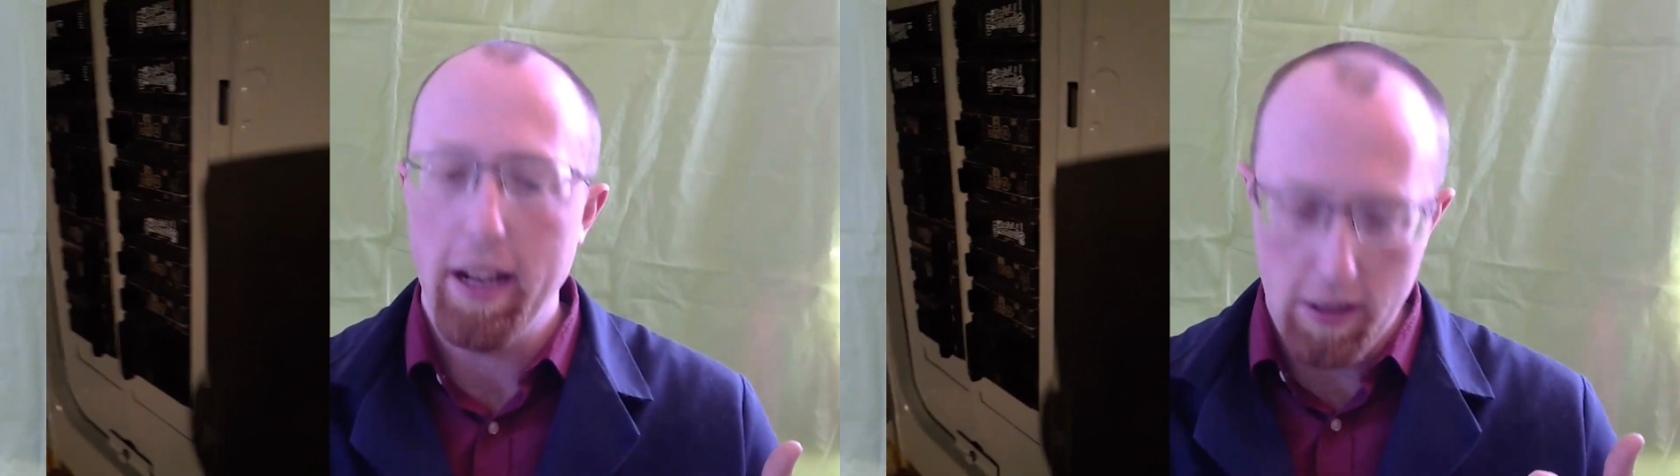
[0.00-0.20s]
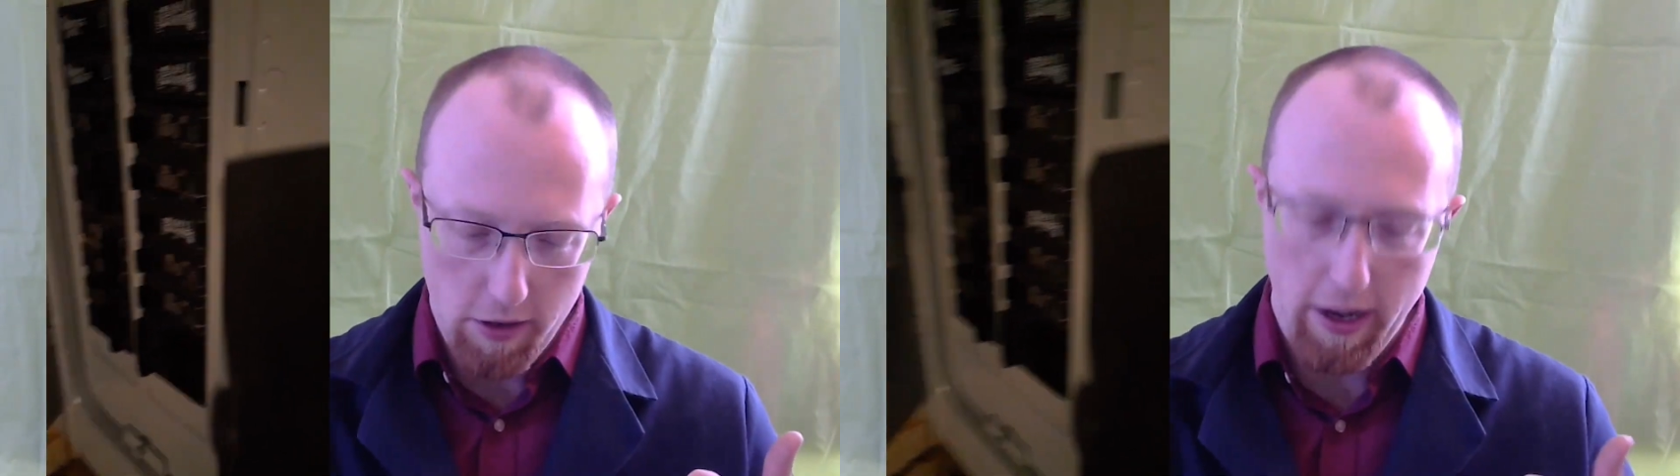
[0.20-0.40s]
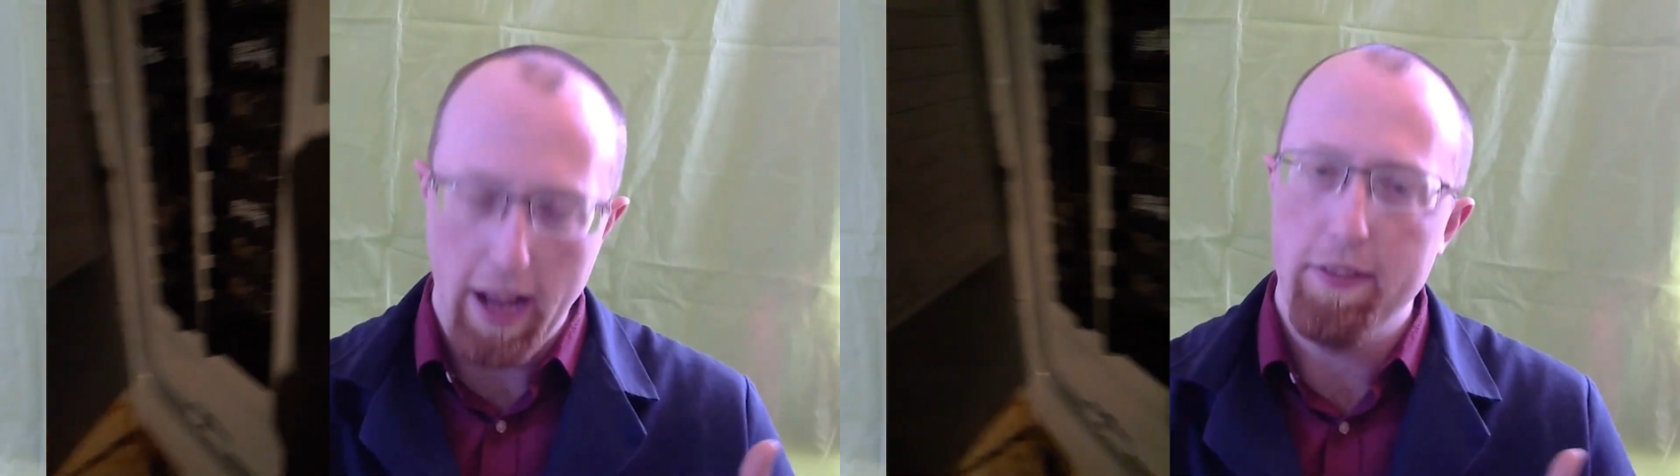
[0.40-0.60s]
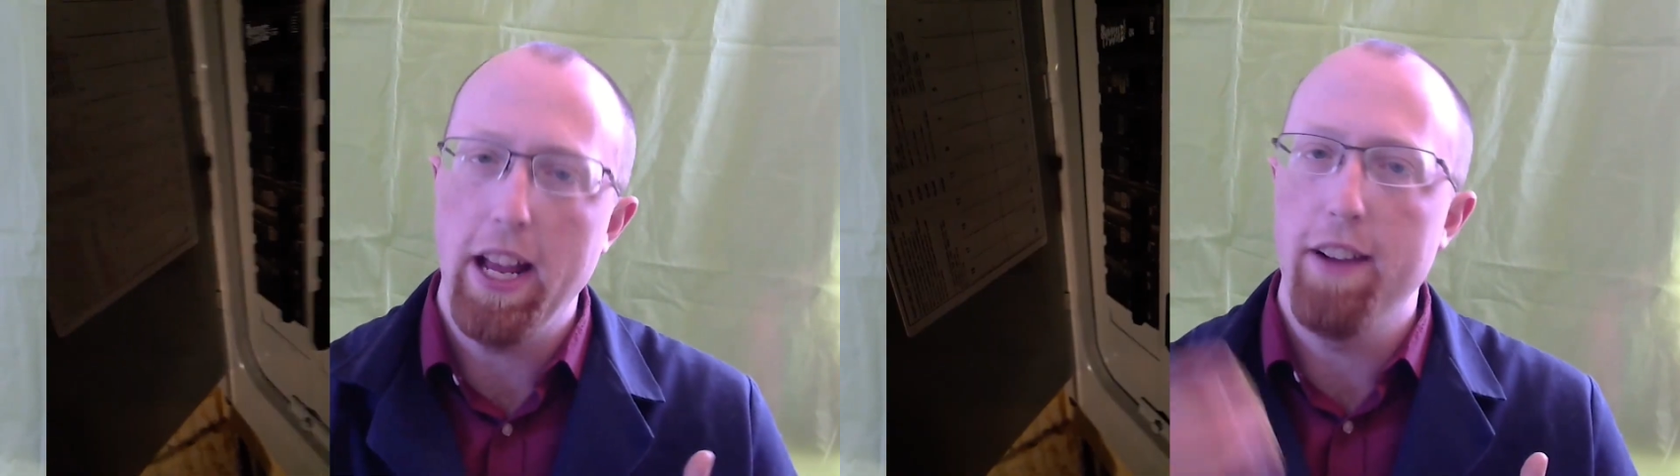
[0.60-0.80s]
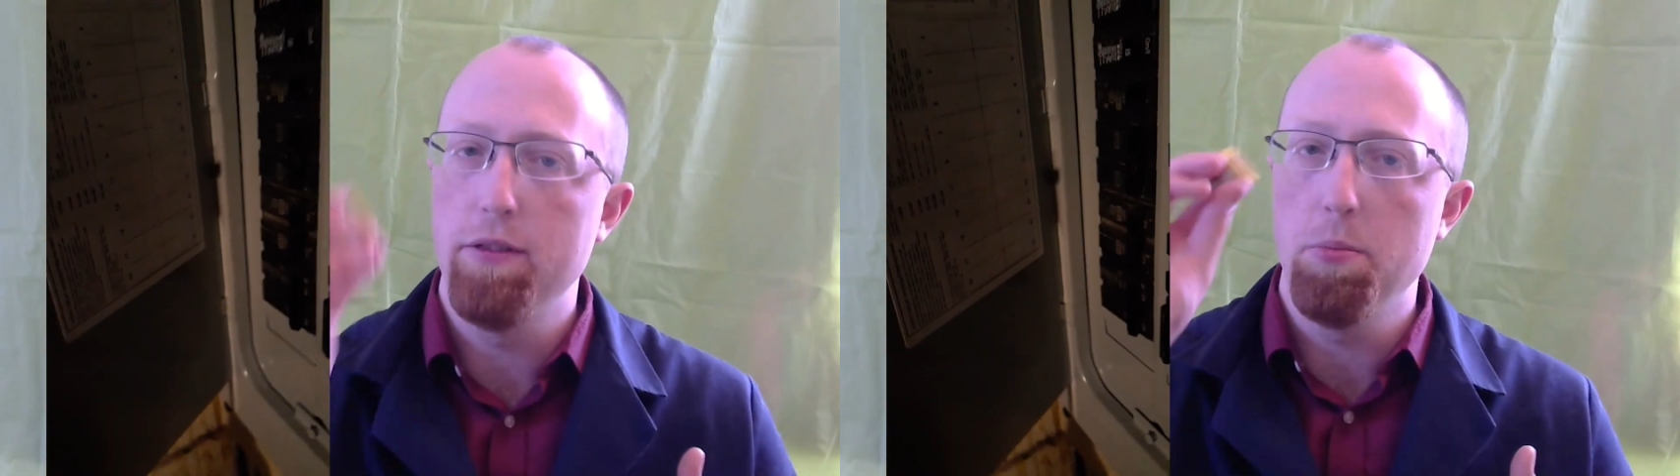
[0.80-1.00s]
and you don't have to
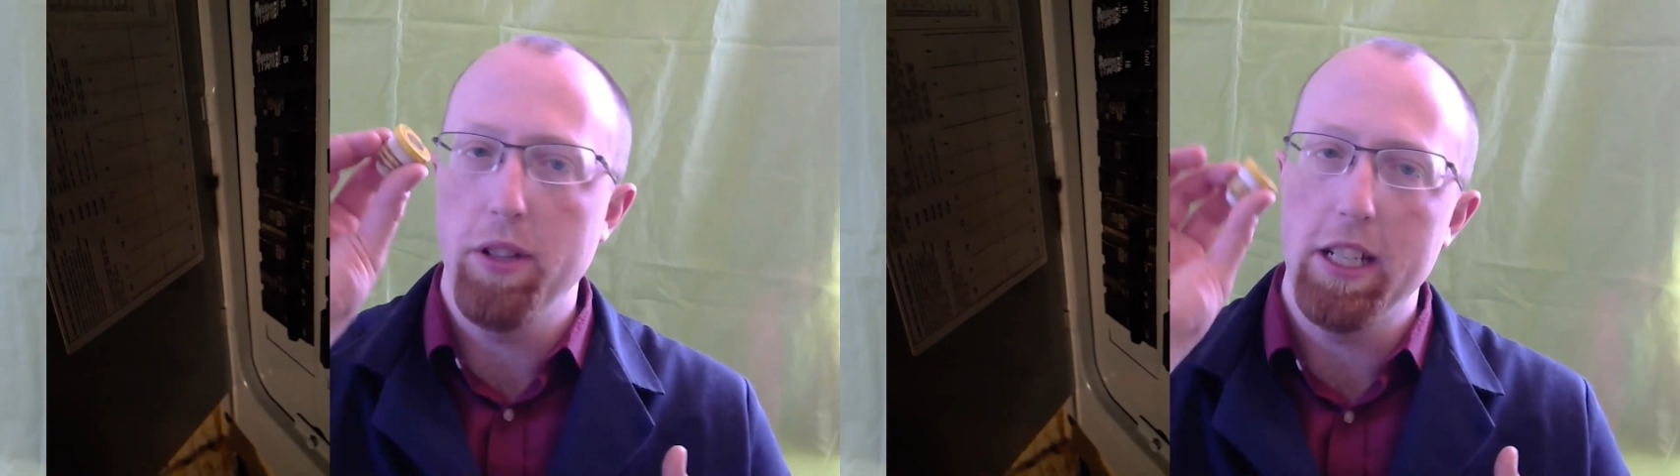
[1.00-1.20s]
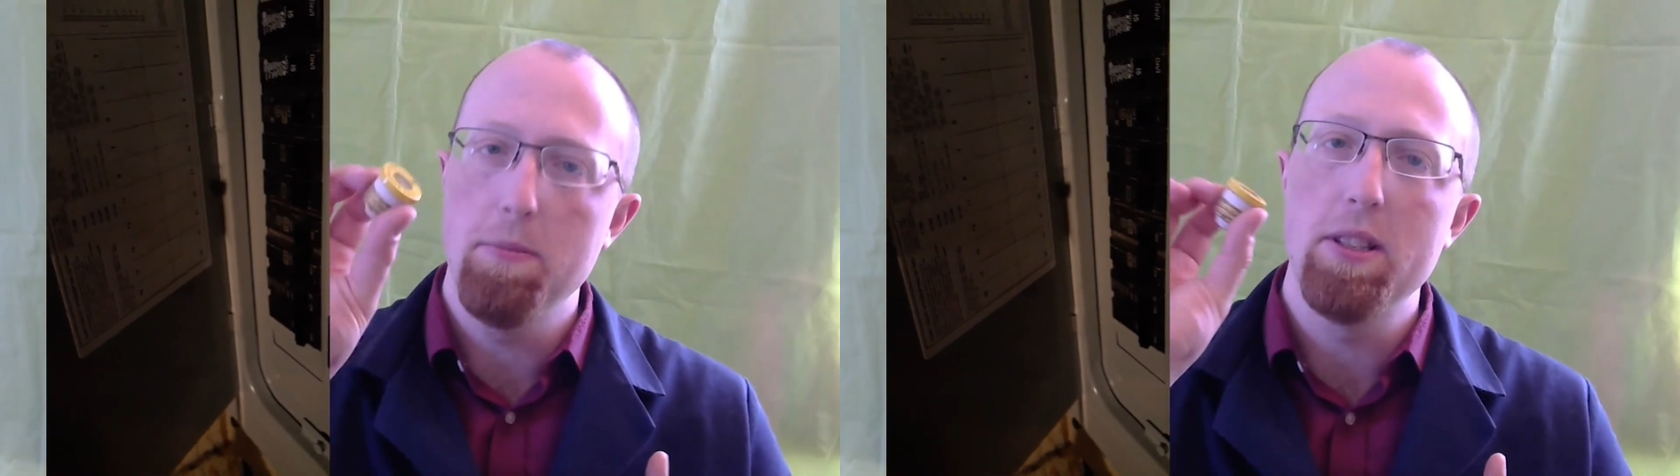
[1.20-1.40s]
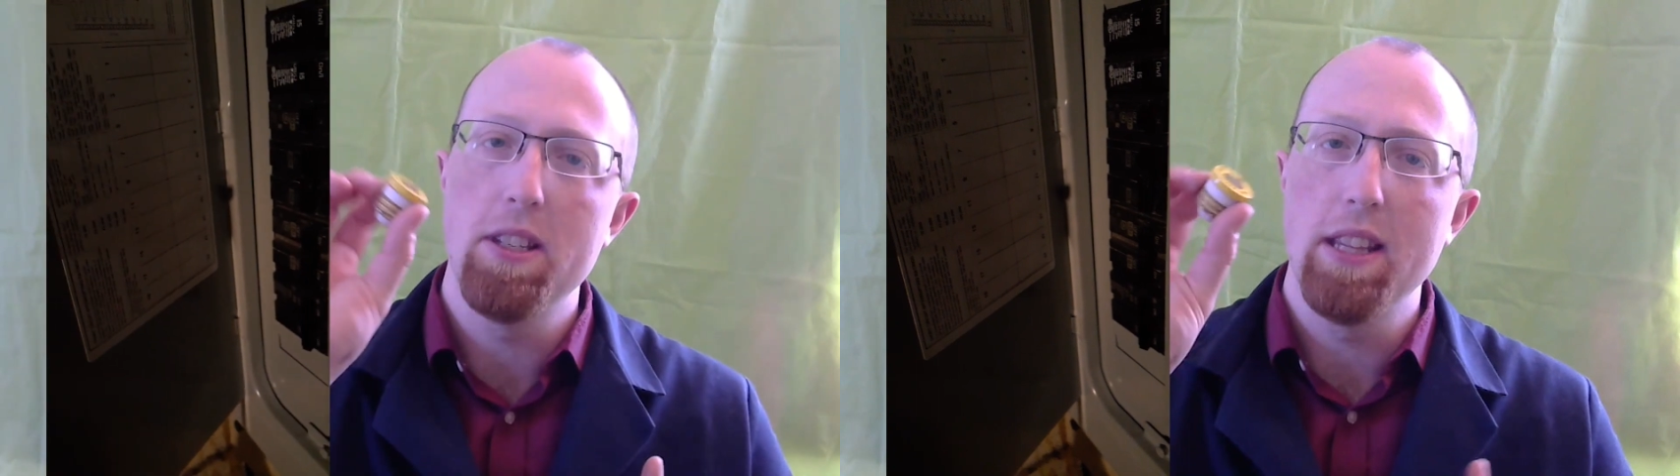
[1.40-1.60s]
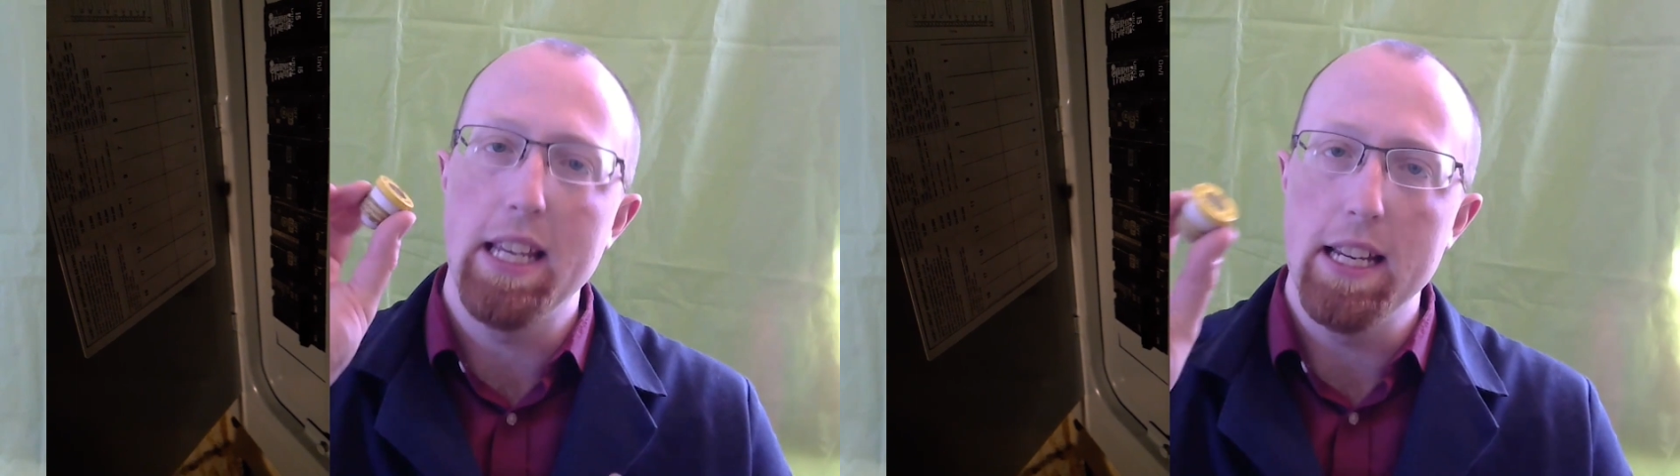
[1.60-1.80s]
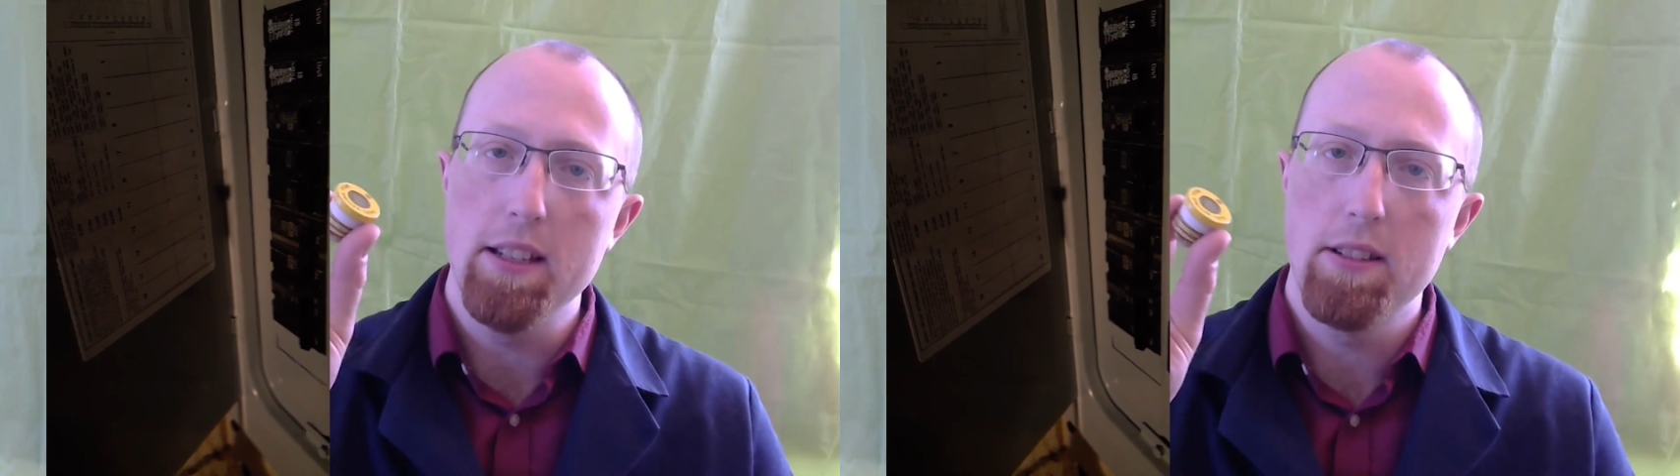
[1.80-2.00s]
have replacements of
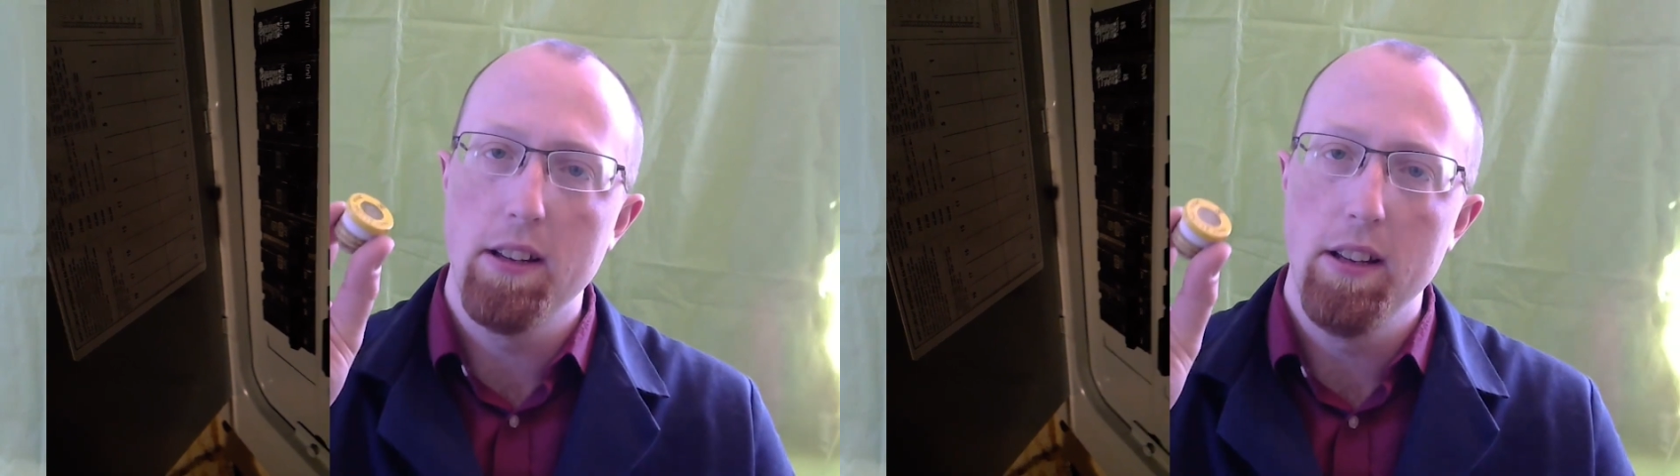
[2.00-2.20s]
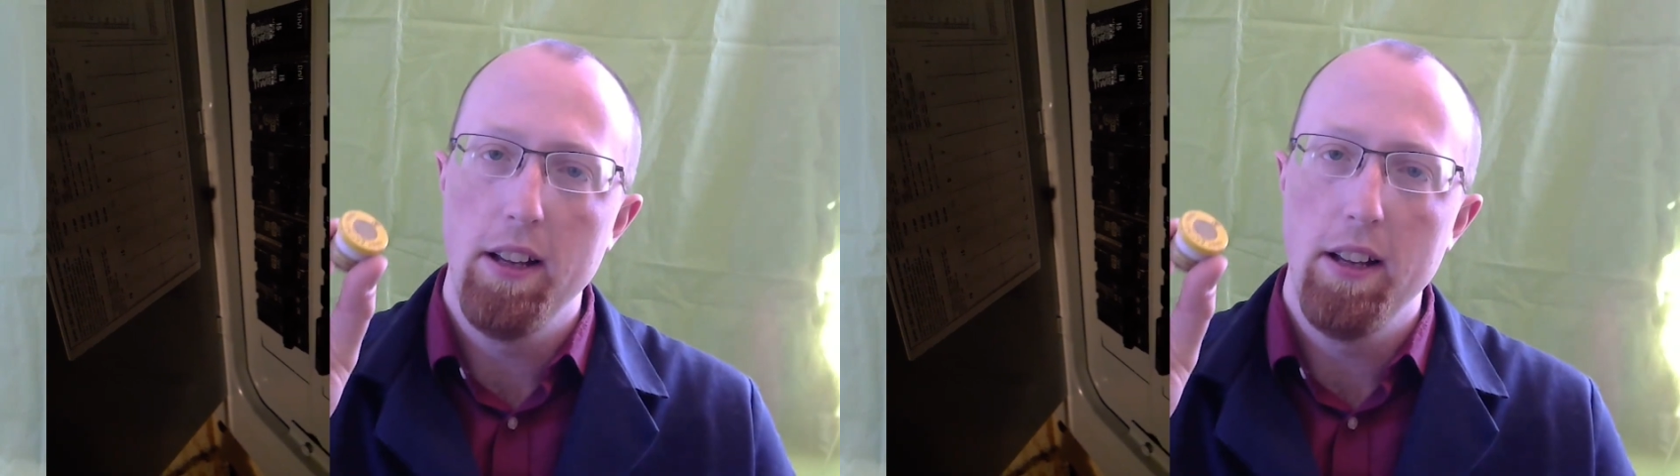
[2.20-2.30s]
these.